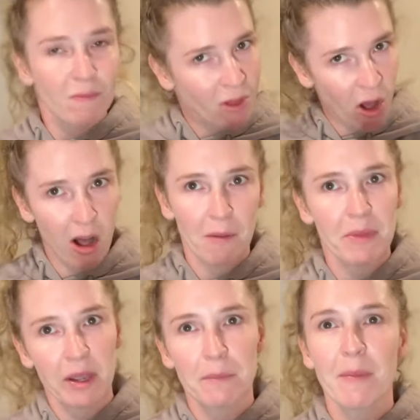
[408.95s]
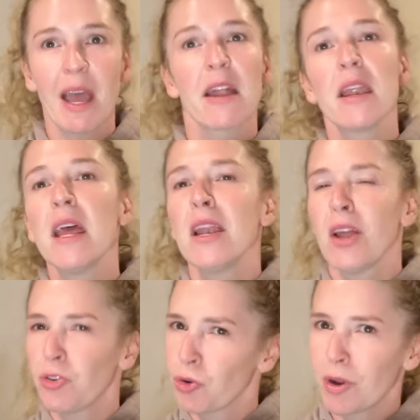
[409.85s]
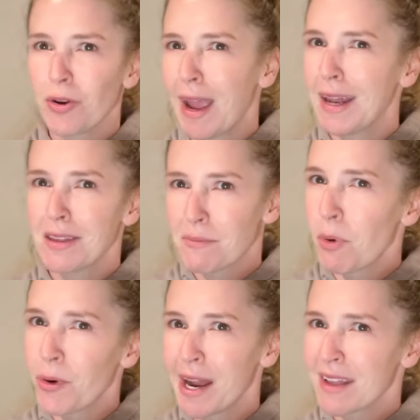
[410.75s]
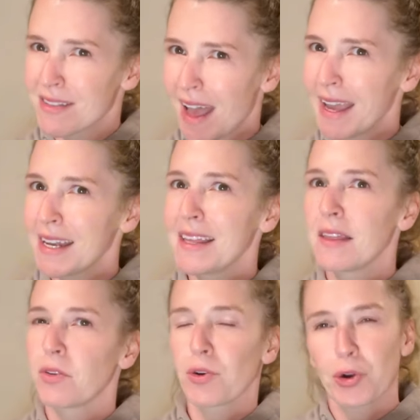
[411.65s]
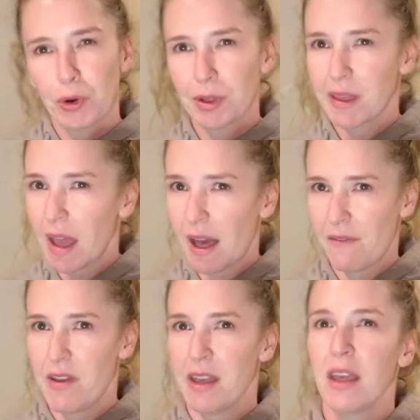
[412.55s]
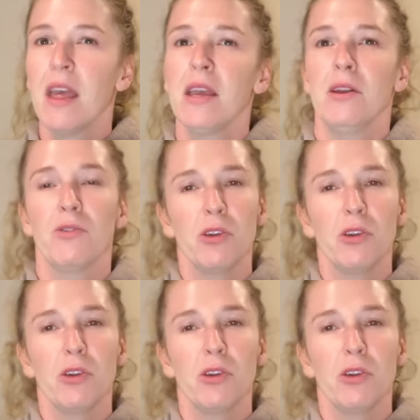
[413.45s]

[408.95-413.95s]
calm them and not trigger any more anxiety than they're currently having. You know, you